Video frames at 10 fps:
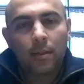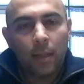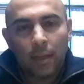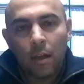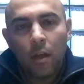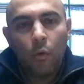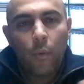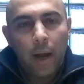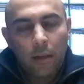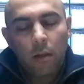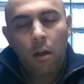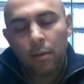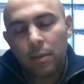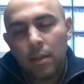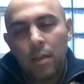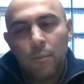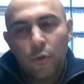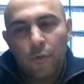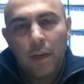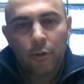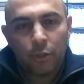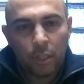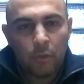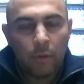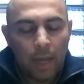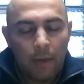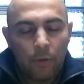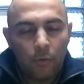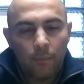like weight loss, improved energy, what have you?